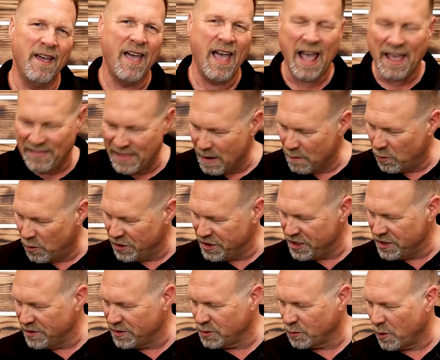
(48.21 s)
And then we'll
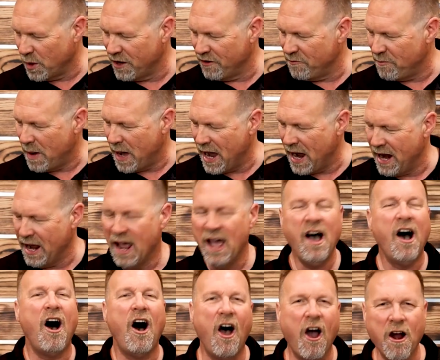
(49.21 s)
use one of my
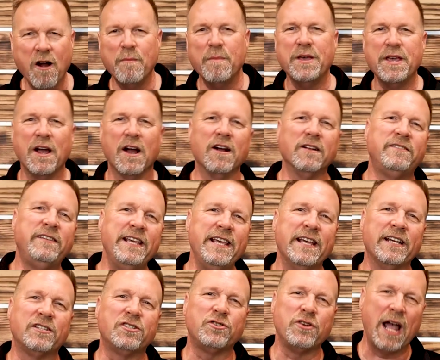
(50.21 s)

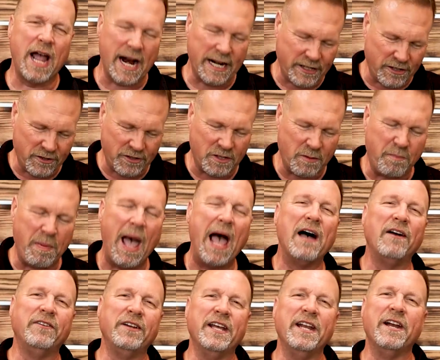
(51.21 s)
RBRT extractors to
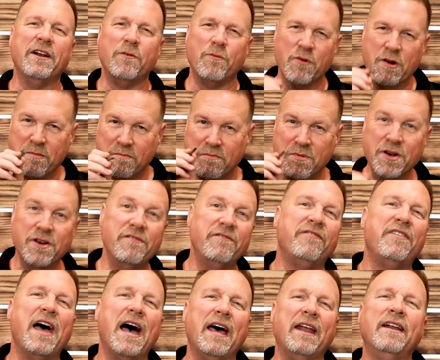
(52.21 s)
pound in and
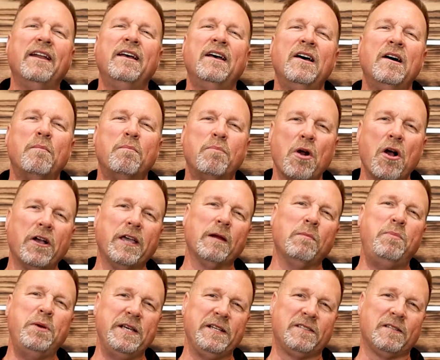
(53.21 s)
remove that
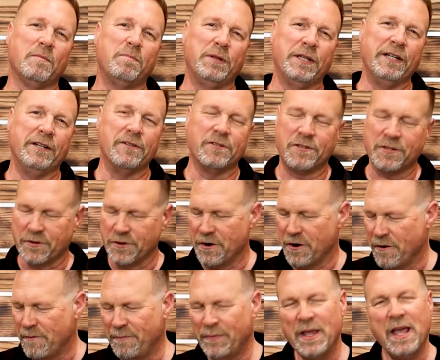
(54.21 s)
broken piece of bleeder
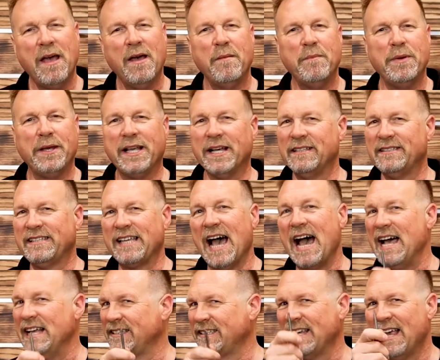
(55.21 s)
screw. Because,
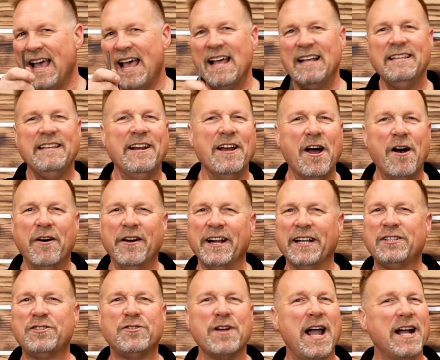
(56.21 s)
guys, you know, an
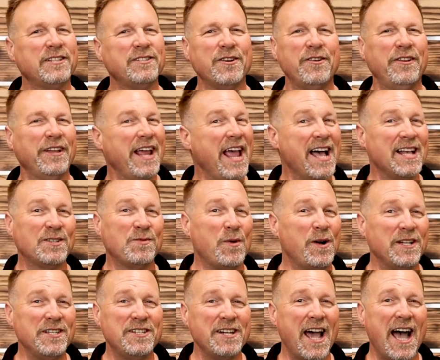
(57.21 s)
extractor only has
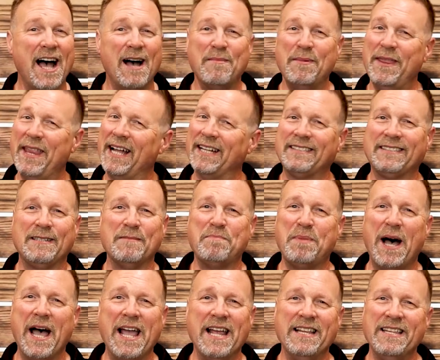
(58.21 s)
one job, and that's to
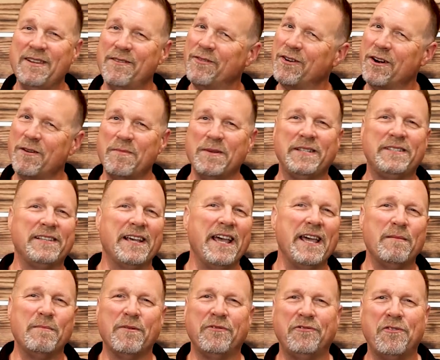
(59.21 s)
bite. You've heard me
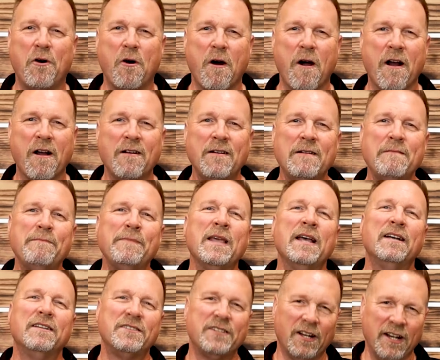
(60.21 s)
say it before.
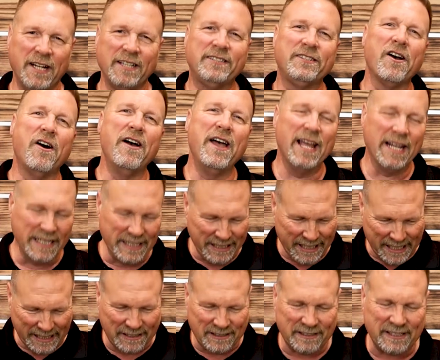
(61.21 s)
So let's go ahead and
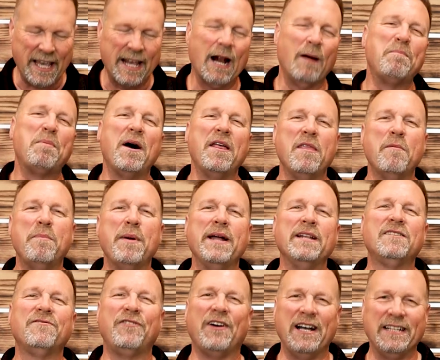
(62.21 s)
get set up on the
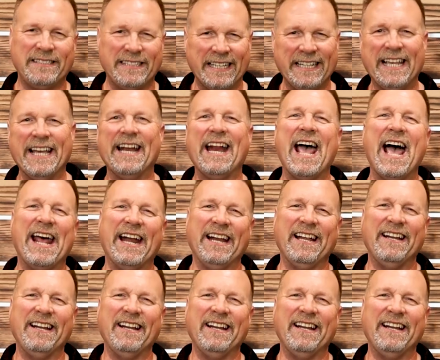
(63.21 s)
bench vise and get at